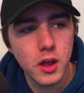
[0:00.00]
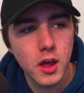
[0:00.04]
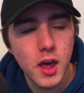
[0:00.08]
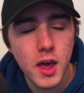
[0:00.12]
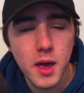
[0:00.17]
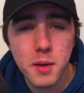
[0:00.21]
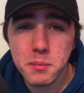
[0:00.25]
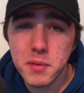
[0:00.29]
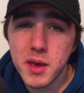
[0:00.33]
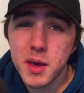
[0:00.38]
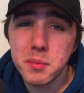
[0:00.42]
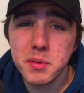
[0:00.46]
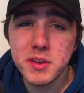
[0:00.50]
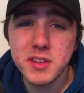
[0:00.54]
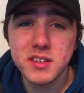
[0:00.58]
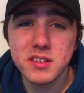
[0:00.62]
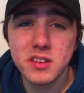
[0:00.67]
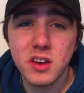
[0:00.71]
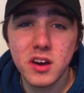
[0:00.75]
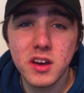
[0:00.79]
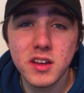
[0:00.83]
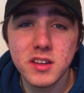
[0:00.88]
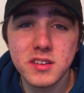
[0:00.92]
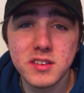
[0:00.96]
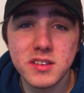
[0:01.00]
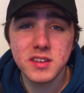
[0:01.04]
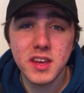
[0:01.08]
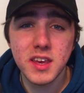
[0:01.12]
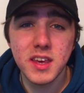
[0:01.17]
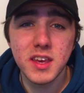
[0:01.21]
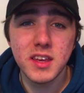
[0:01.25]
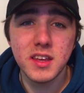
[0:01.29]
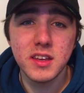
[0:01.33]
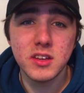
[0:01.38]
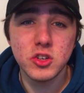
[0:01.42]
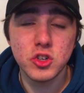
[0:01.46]
Maybe Sainz,
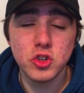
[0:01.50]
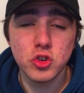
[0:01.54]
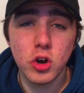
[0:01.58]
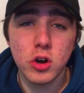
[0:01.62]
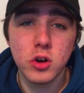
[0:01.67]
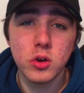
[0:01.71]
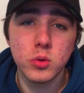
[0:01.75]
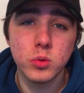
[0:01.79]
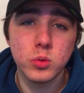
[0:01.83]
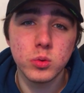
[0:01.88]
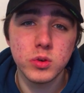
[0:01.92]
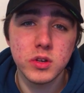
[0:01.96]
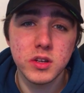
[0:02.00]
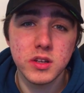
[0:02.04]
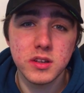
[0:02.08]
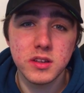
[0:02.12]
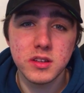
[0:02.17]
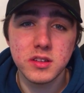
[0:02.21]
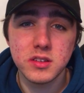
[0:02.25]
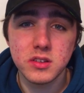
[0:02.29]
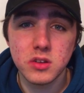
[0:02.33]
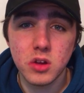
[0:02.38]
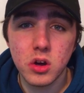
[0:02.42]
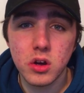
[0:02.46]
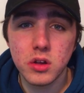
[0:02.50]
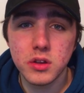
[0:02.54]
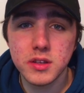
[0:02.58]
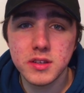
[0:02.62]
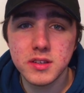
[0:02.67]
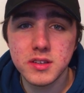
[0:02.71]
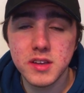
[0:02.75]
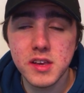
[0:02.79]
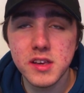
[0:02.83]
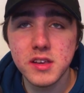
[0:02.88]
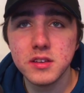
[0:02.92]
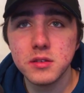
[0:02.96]
he struggled at the start of the
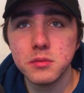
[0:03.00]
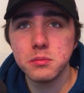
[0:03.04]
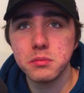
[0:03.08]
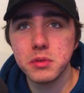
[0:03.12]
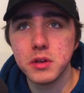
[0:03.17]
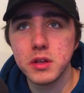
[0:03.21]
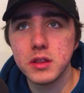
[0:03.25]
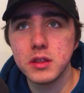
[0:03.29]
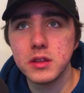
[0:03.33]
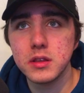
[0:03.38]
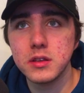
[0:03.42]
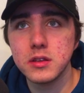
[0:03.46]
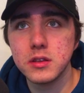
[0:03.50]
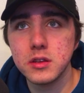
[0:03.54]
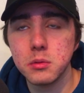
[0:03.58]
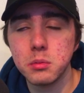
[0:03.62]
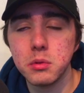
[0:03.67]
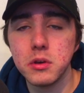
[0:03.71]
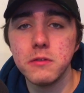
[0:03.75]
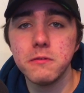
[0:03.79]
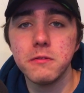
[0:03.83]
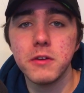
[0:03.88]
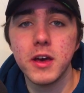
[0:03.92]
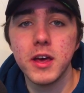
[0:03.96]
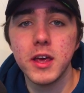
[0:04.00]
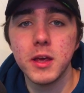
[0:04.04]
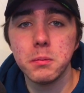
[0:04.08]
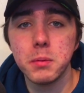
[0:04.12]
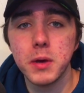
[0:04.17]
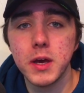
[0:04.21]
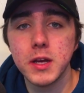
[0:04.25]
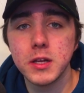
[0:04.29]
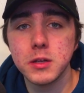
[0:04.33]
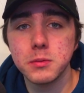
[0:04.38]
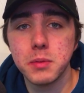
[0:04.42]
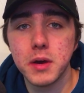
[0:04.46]
season, but to be fair, he
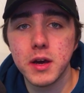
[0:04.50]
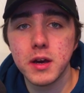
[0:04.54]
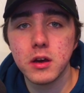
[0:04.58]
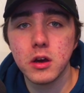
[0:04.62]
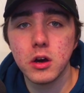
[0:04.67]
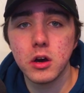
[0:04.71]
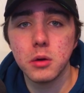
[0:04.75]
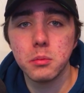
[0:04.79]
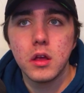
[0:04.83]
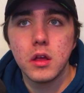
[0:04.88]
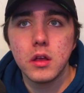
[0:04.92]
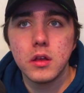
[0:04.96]
picked back up.